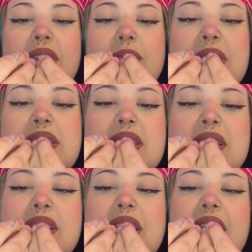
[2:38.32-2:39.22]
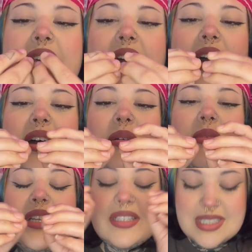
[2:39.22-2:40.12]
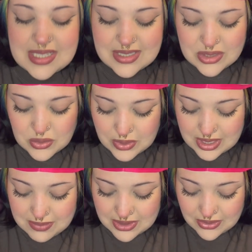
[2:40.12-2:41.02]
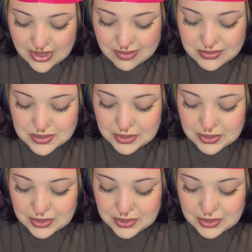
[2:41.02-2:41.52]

Basically, and it says 20 milligrams